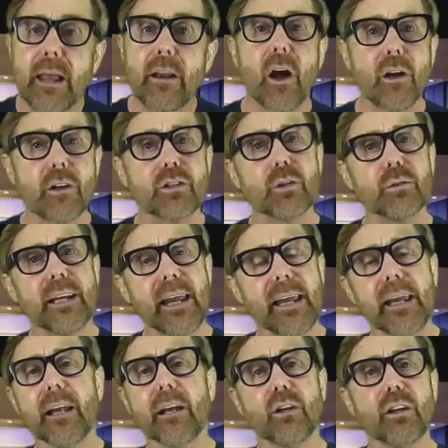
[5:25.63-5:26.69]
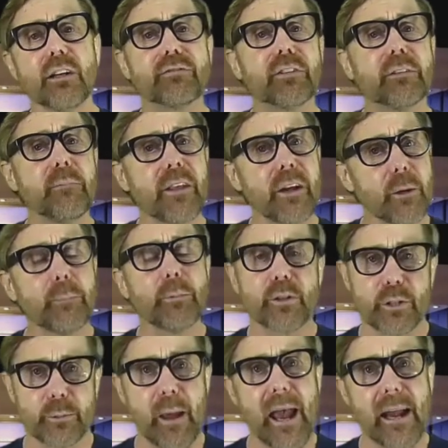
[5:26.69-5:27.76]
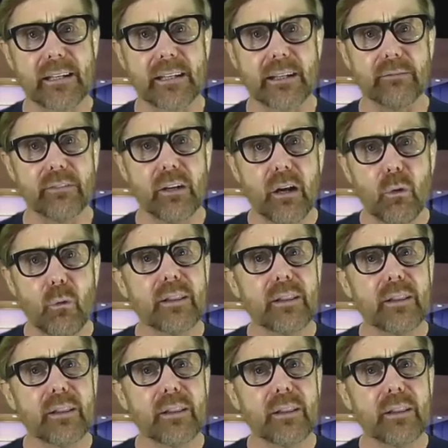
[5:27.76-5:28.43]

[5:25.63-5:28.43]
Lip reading: and also taking a look from their perspective,